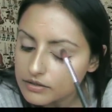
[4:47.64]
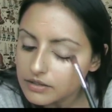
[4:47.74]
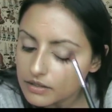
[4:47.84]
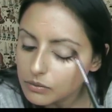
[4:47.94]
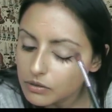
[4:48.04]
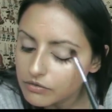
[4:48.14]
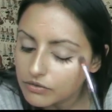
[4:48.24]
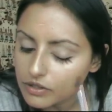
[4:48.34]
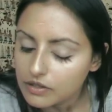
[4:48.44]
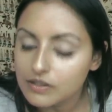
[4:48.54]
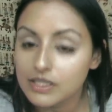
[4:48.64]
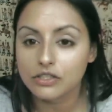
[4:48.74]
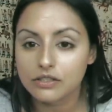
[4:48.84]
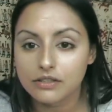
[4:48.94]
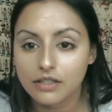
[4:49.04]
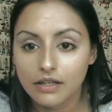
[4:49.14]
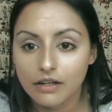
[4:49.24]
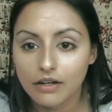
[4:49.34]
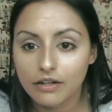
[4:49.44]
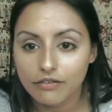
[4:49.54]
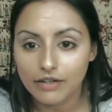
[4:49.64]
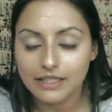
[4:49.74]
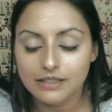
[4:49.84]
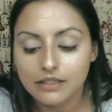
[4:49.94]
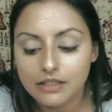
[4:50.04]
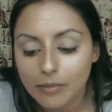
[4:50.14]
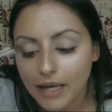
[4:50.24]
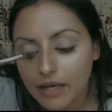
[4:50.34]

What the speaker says: So it's wonderful. You can see it just flattened them